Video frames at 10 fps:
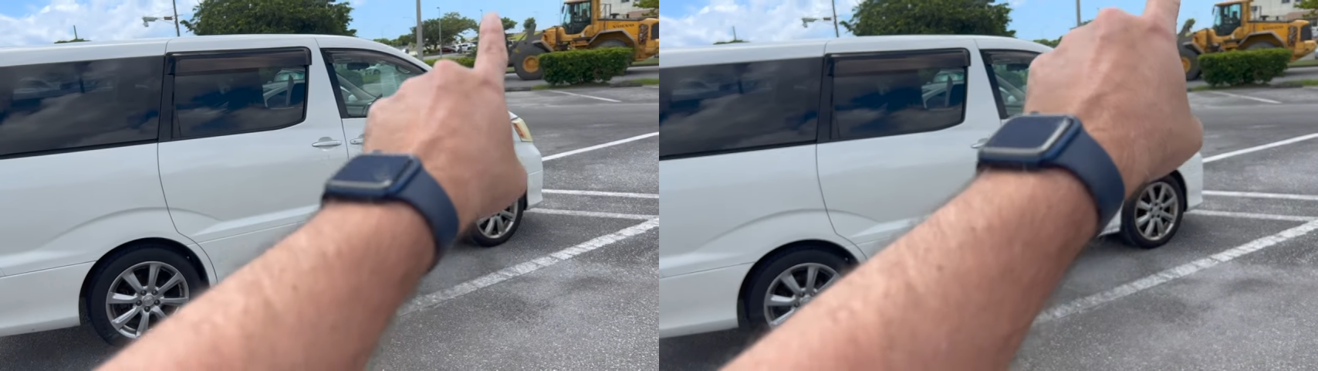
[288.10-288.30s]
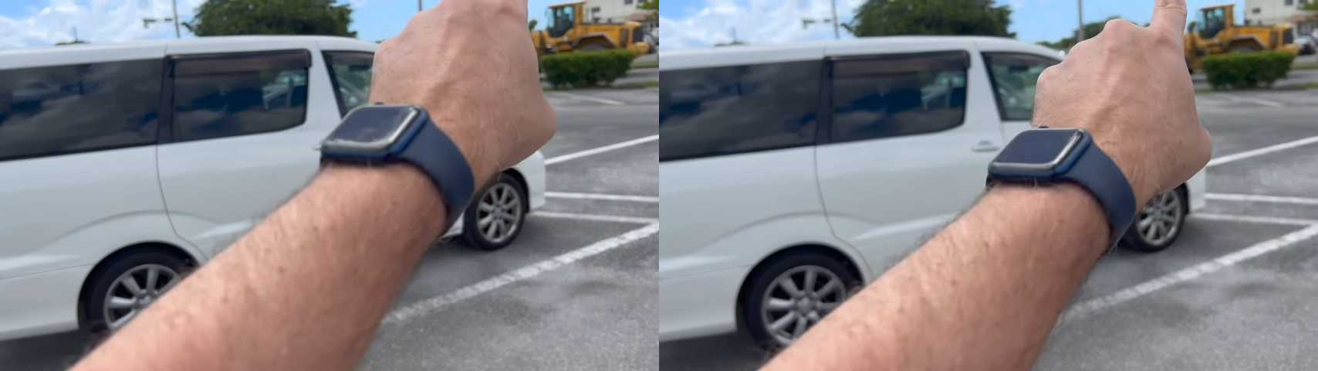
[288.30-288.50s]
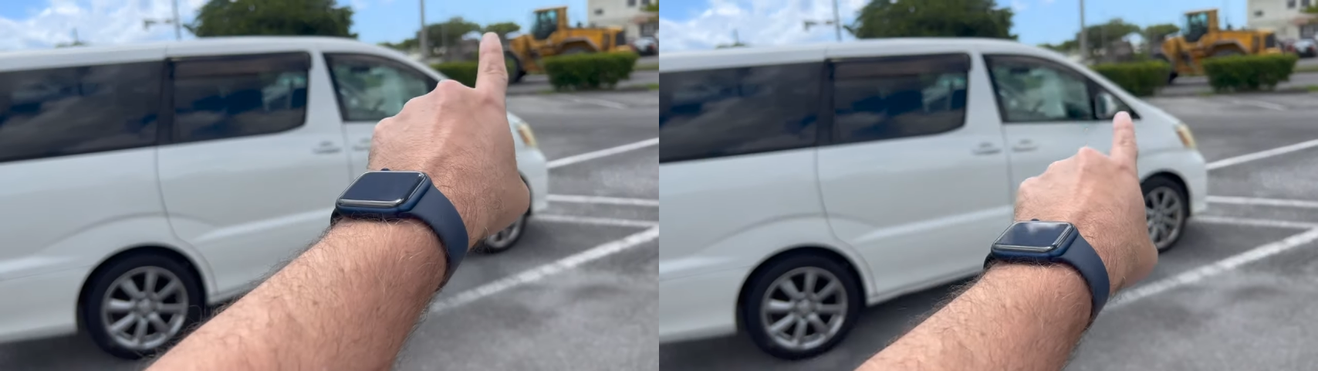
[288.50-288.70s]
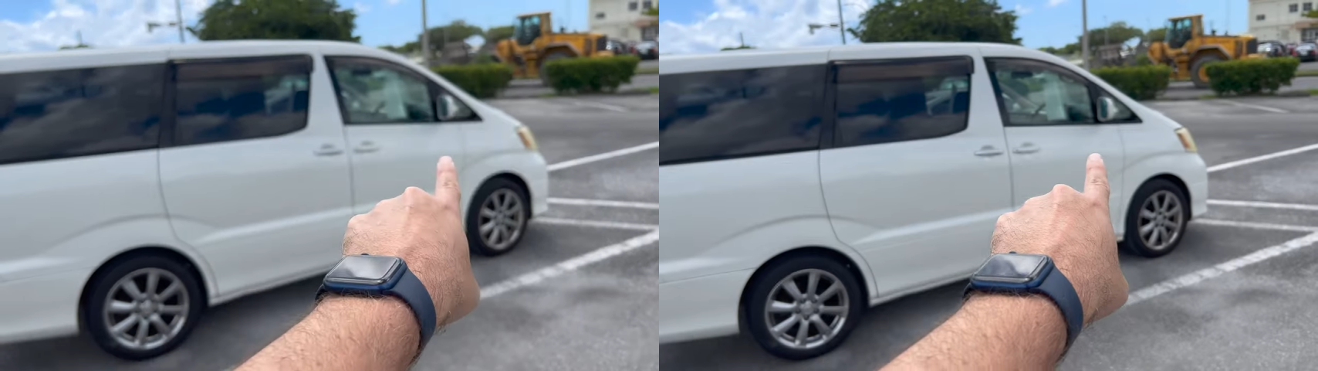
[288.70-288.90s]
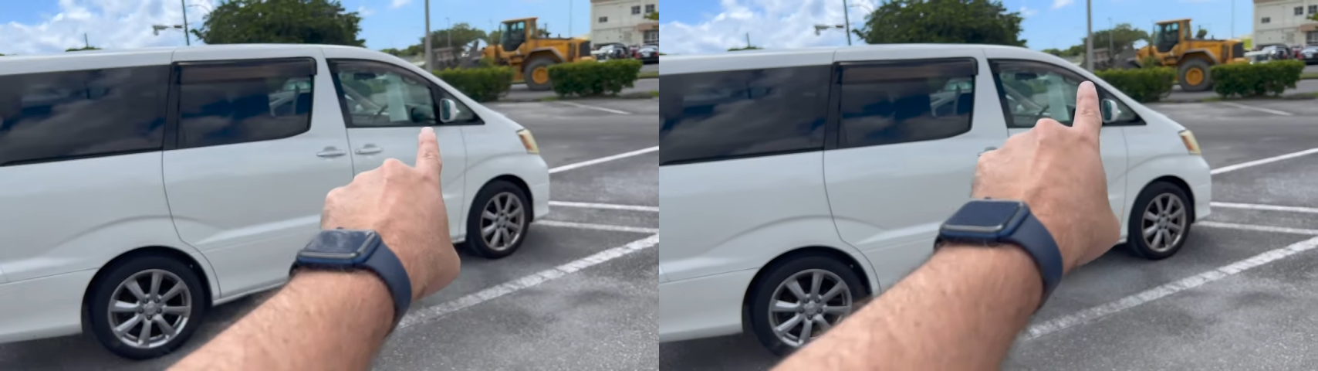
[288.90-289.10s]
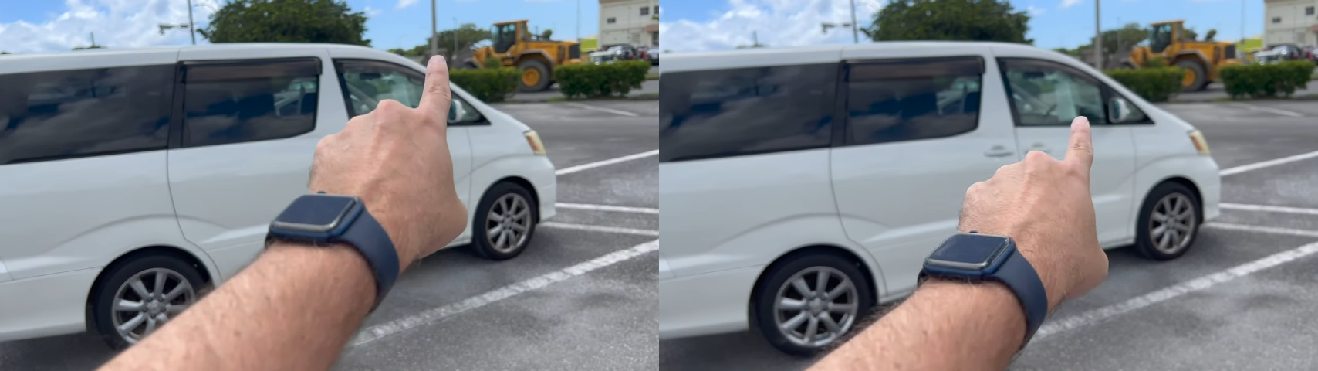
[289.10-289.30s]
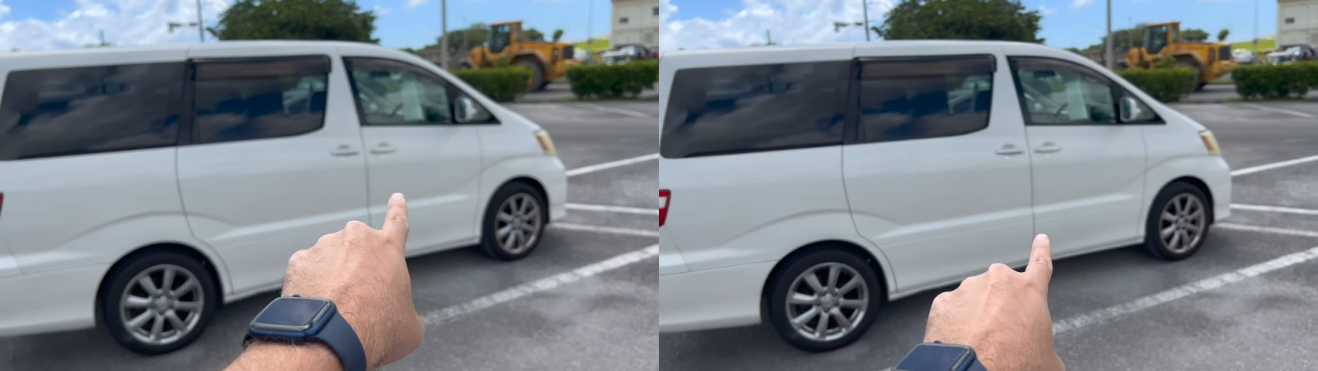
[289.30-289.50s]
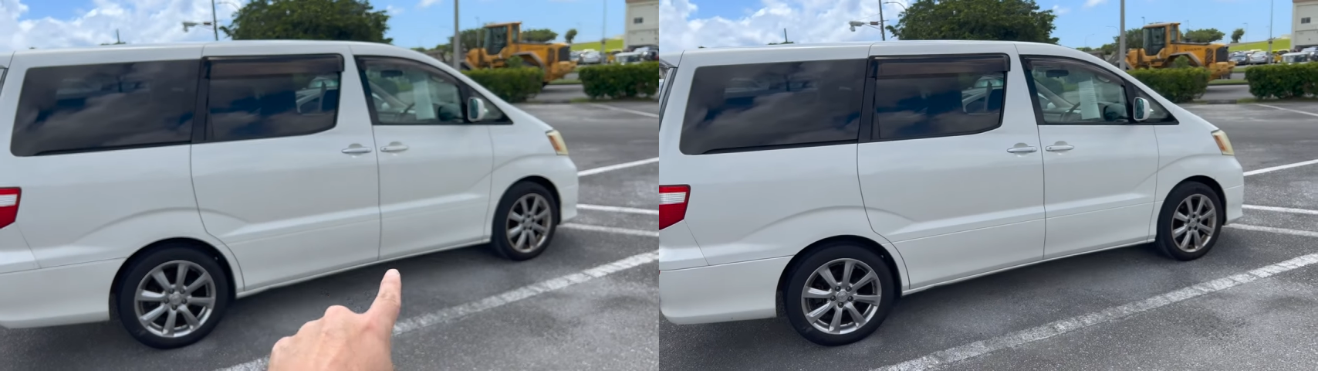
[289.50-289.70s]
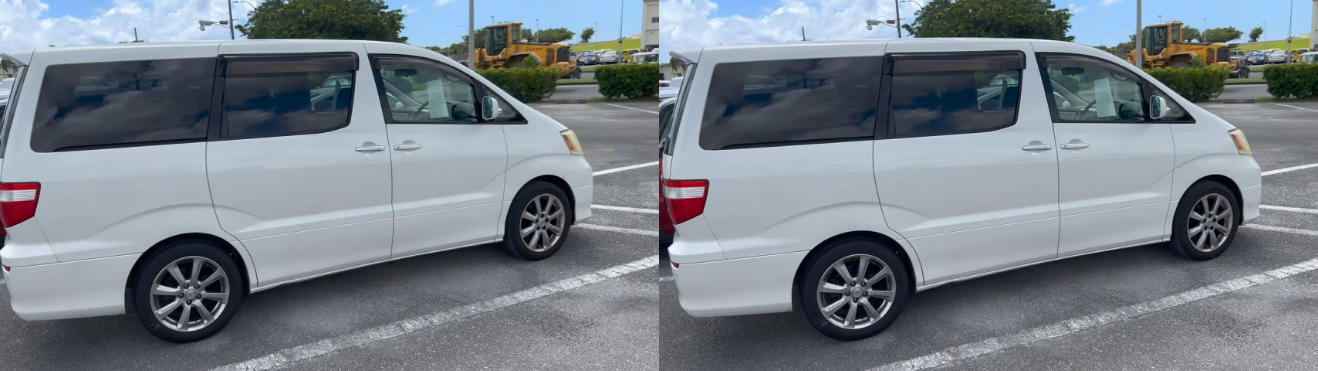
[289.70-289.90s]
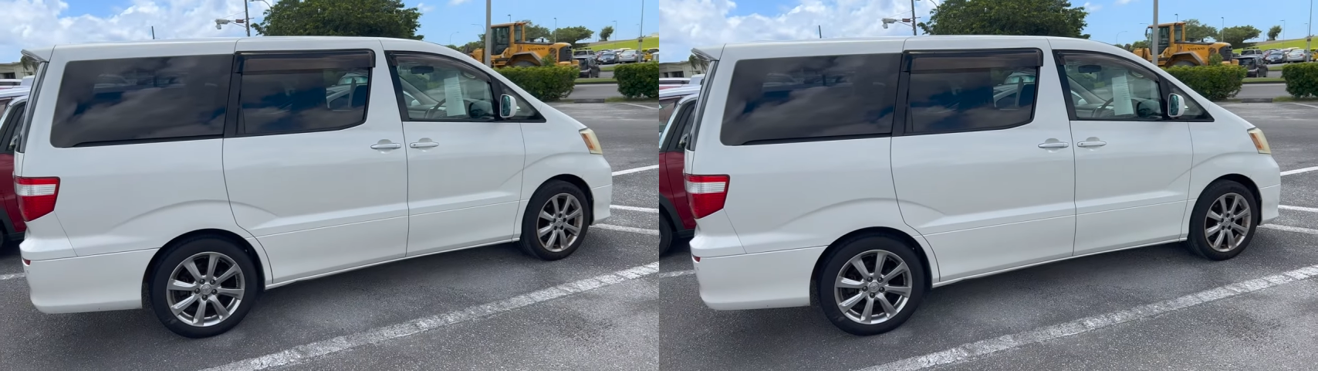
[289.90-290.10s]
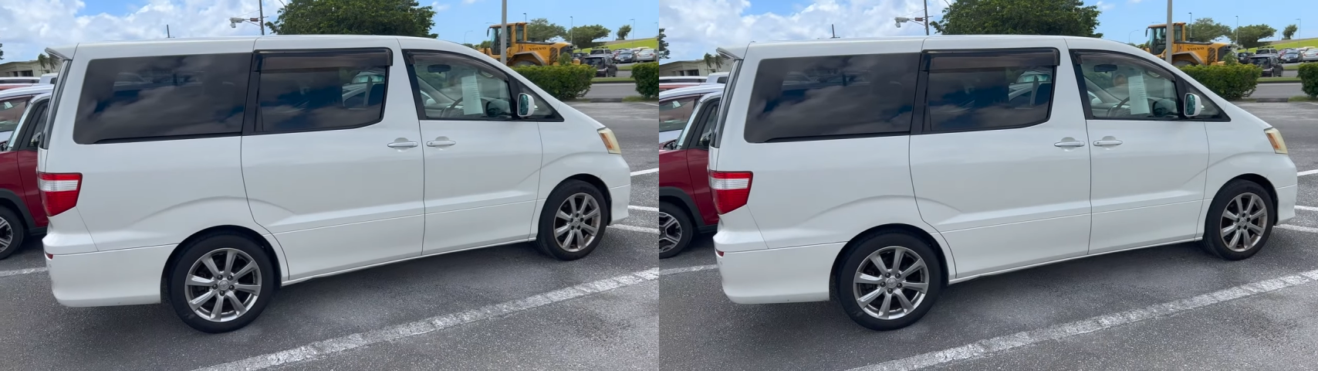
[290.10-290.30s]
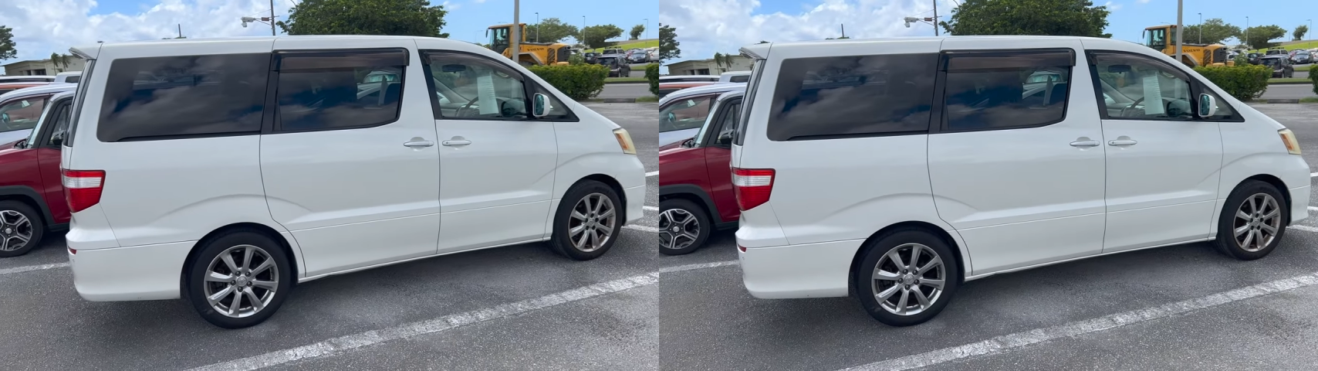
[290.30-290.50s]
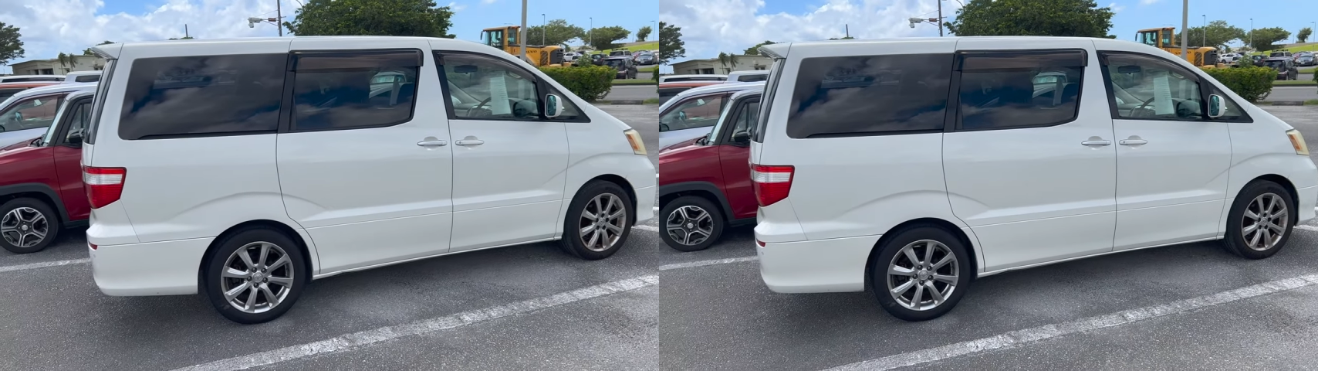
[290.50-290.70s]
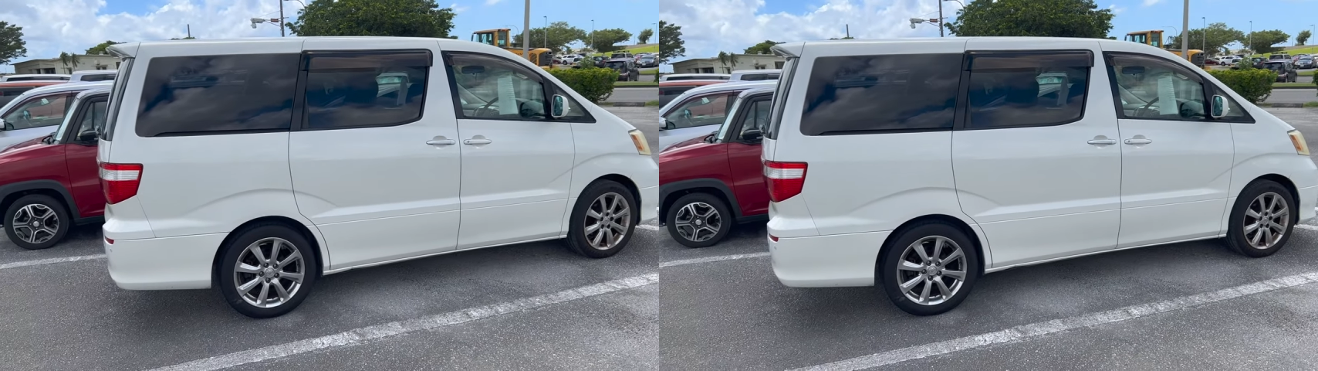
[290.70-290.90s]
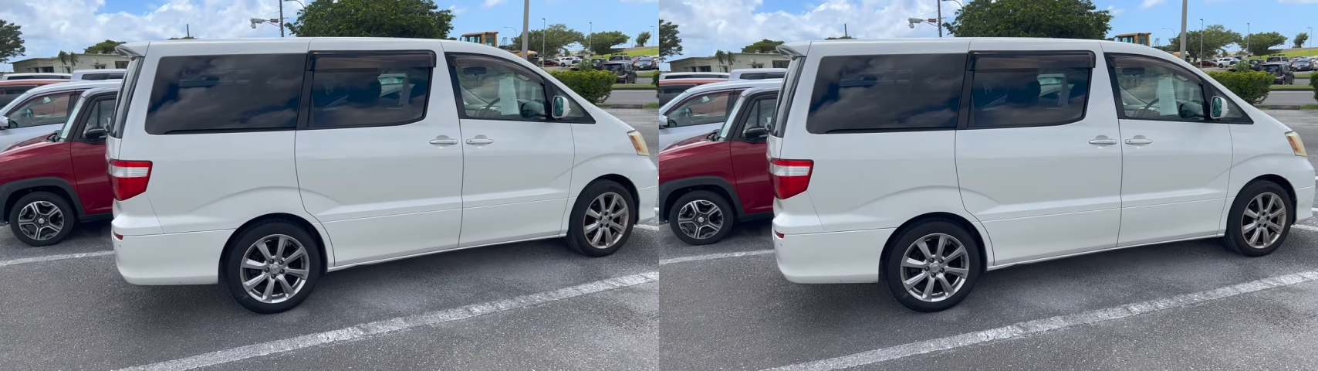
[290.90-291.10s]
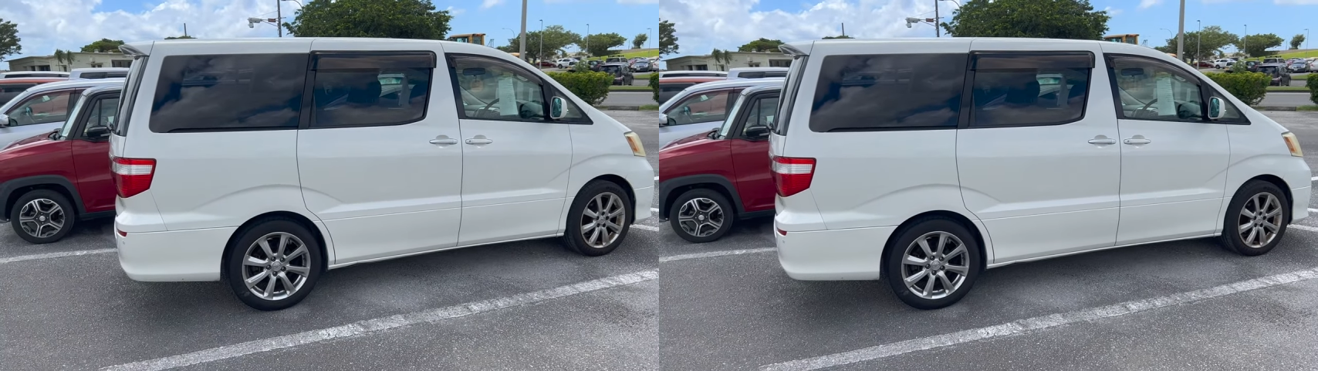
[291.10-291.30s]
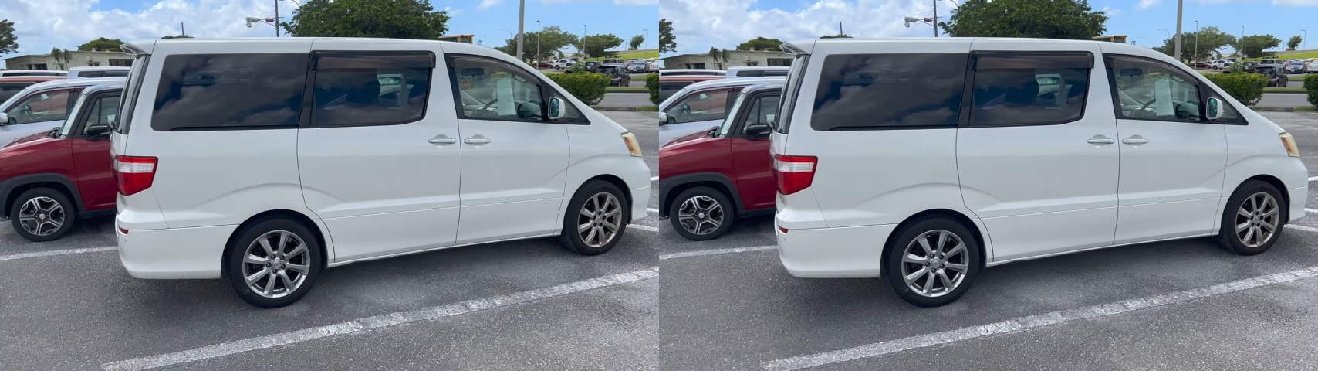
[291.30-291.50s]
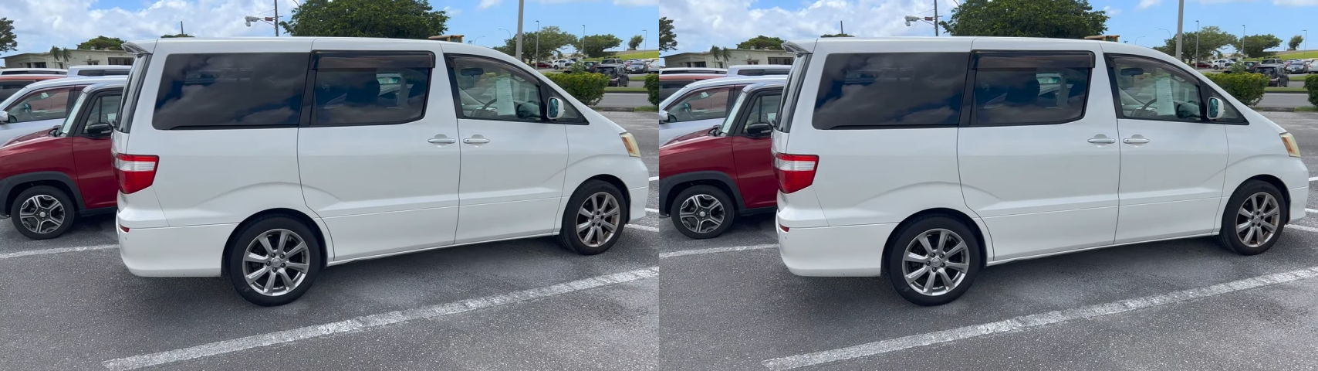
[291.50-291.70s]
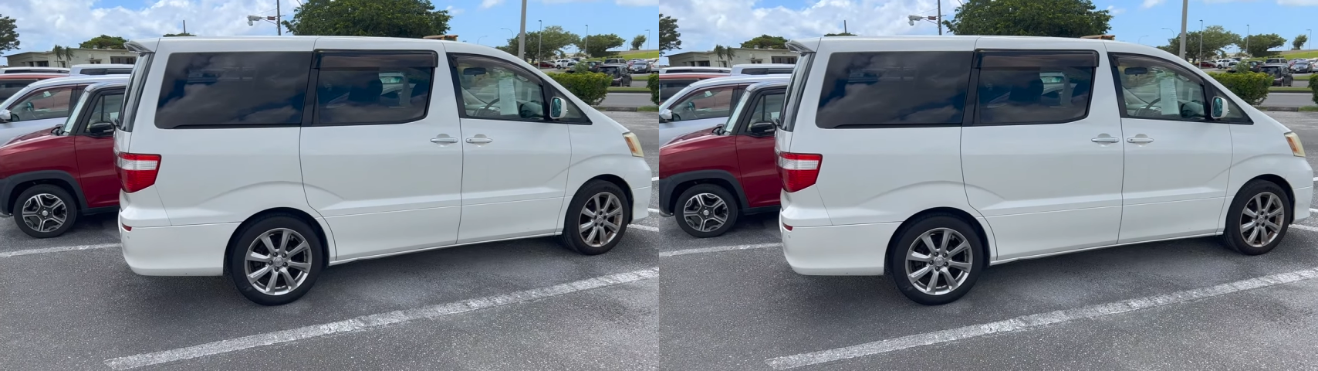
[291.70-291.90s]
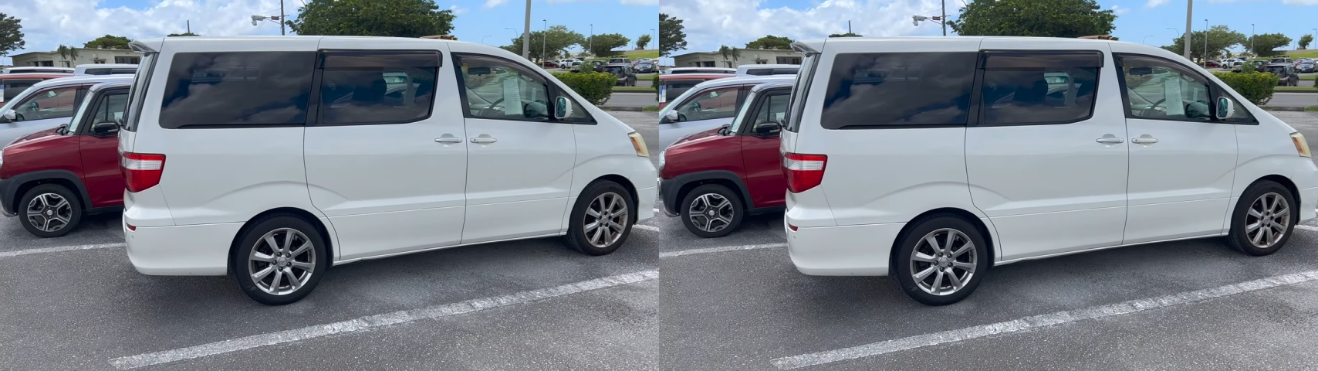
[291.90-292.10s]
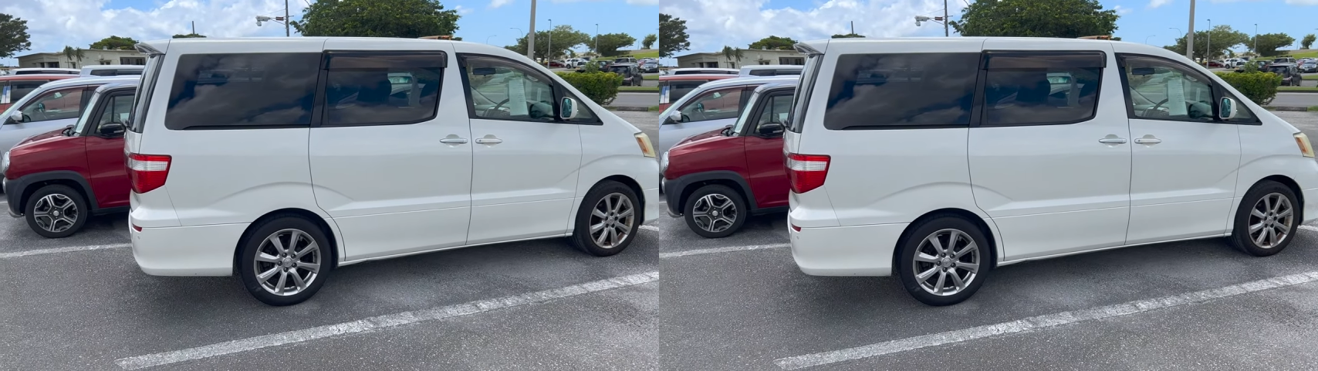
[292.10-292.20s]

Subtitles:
Nobody's mouth can be seen.